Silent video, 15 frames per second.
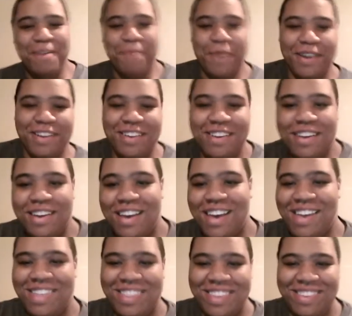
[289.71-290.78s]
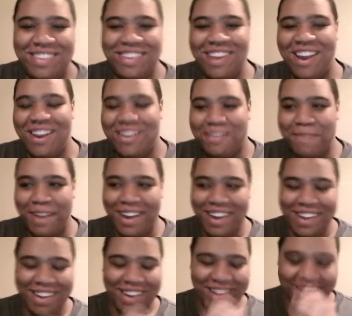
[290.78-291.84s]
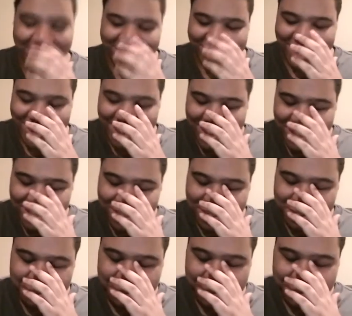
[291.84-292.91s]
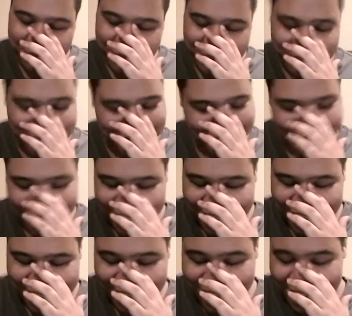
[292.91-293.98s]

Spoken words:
But in this series, my gosh, the perversion in it.